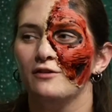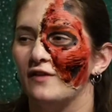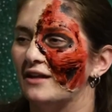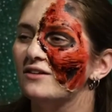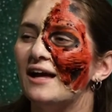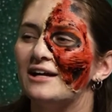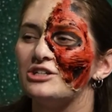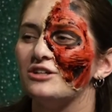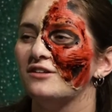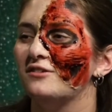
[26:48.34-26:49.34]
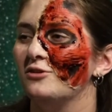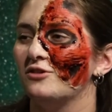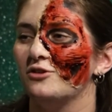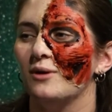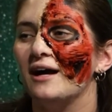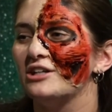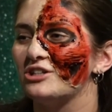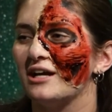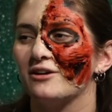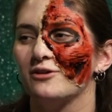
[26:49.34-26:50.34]
fake lashes, you can do
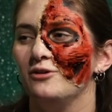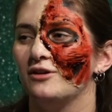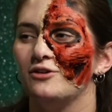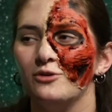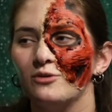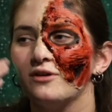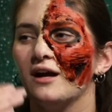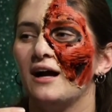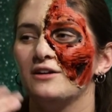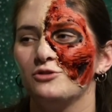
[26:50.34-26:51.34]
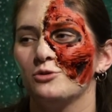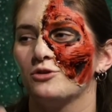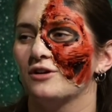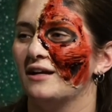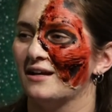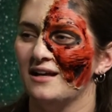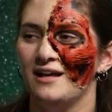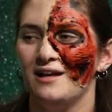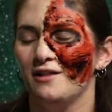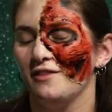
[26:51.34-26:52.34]
eyeshadow, you can do contouring,
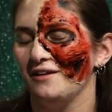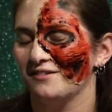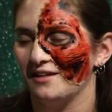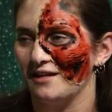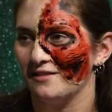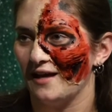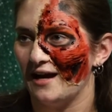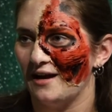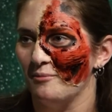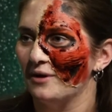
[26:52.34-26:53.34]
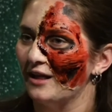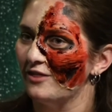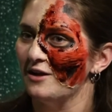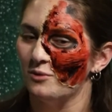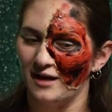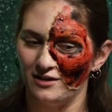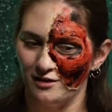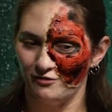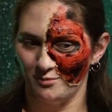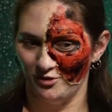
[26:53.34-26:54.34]
things like that. But I think what I
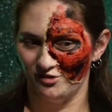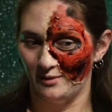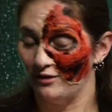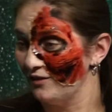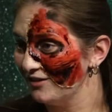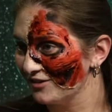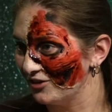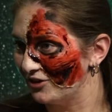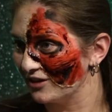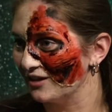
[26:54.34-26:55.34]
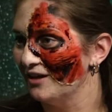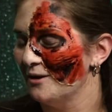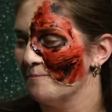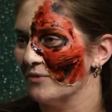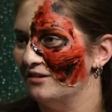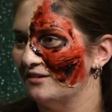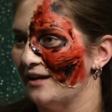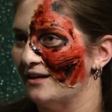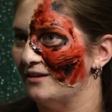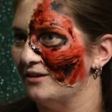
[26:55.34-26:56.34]
love most about this look is
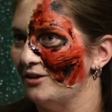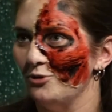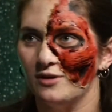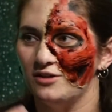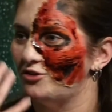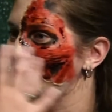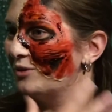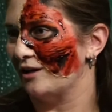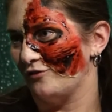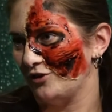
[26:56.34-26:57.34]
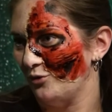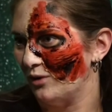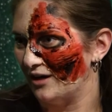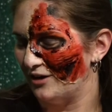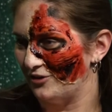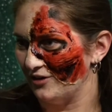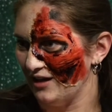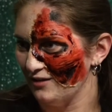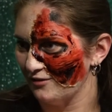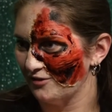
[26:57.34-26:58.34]
that you can do whatever you want
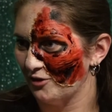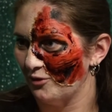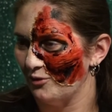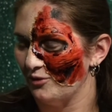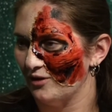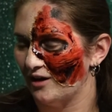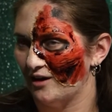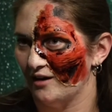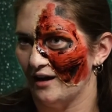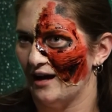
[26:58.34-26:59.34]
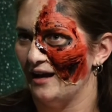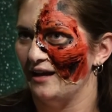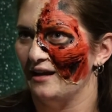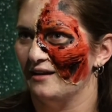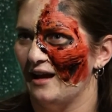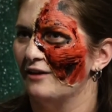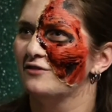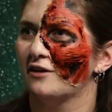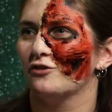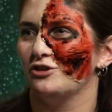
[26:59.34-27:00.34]
underneath. So uh, I have
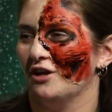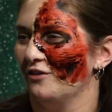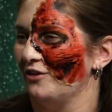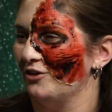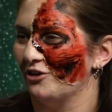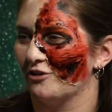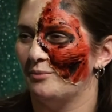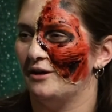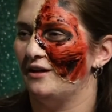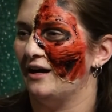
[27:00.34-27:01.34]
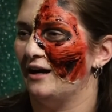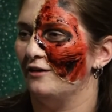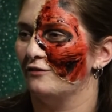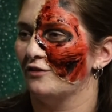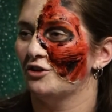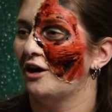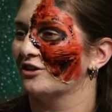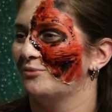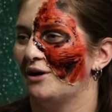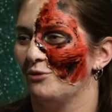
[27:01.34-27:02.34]
never done the look, but I've talked
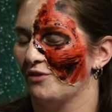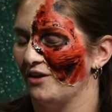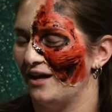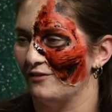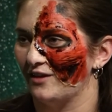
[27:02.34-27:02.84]
about it with a lot of